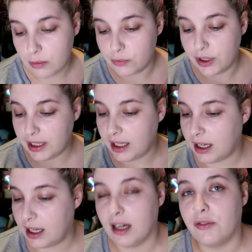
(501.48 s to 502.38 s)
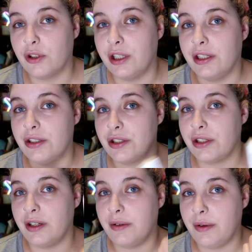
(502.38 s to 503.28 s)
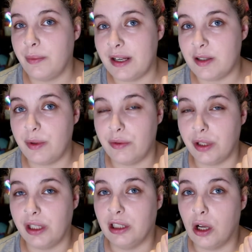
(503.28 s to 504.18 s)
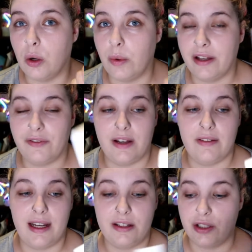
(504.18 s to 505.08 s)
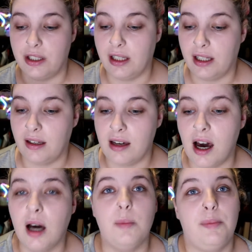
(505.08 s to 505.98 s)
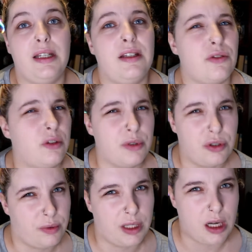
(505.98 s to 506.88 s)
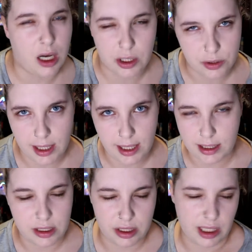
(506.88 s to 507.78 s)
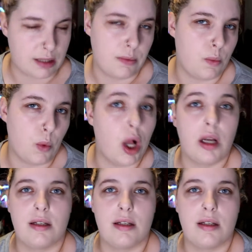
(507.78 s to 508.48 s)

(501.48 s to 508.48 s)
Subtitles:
really high coverage, meant to be really long wear foundation, like it can't be super dewy and hydrating. It just doesn't work.